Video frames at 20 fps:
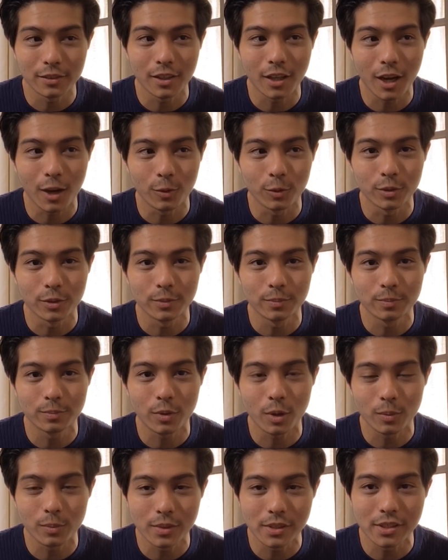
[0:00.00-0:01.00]
I would
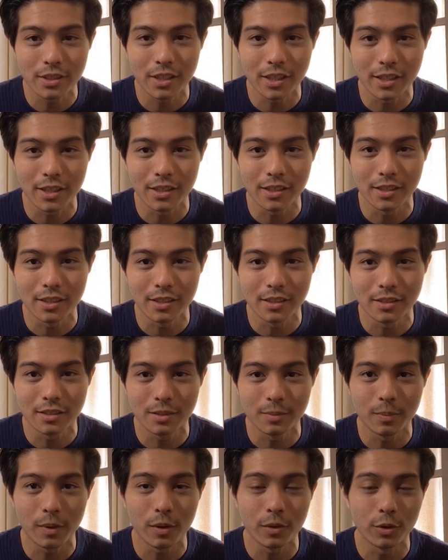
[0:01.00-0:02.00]
probably say it's
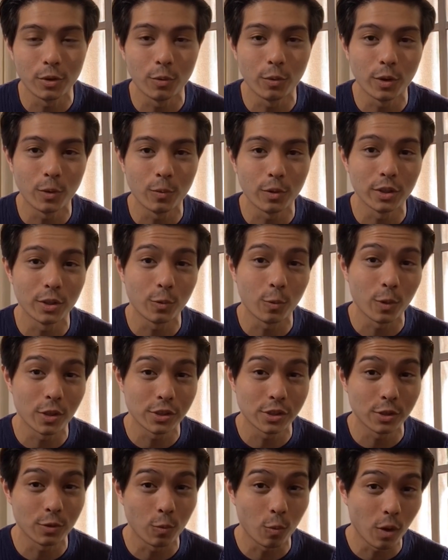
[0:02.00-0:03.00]
about knowing what the
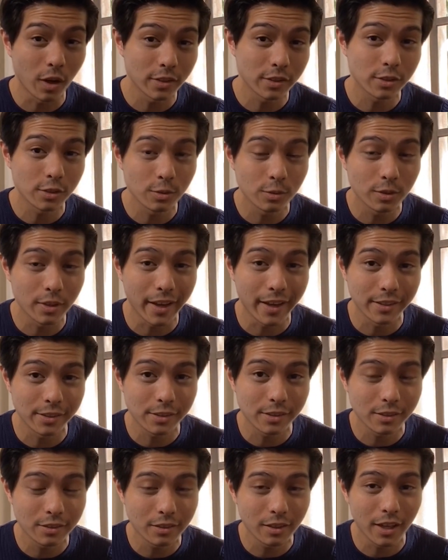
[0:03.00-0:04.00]
question wants you to
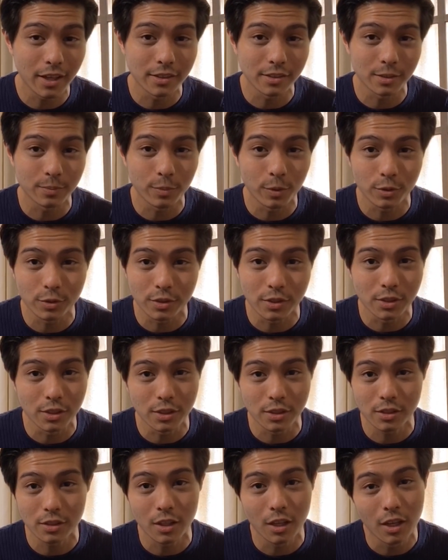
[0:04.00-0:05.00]
answer as opposed to
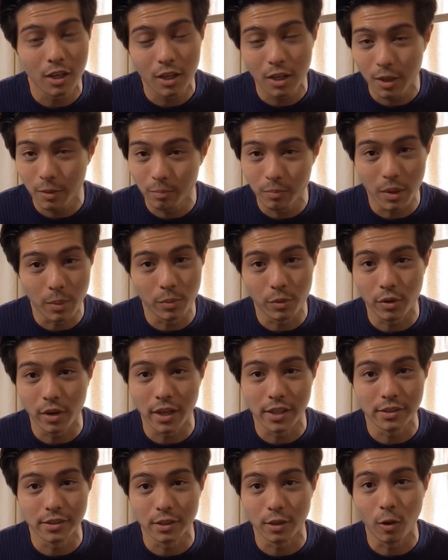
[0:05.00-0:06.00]
just
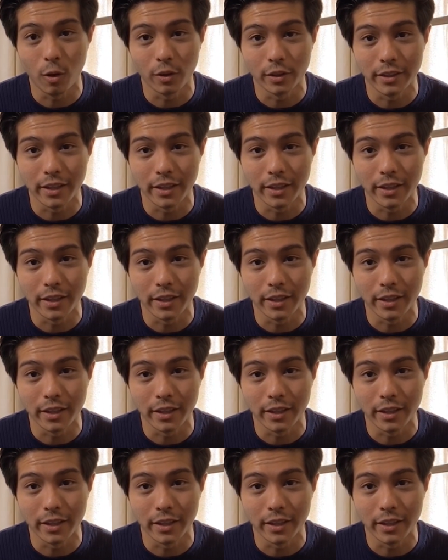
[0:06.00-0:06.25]
memorizing all the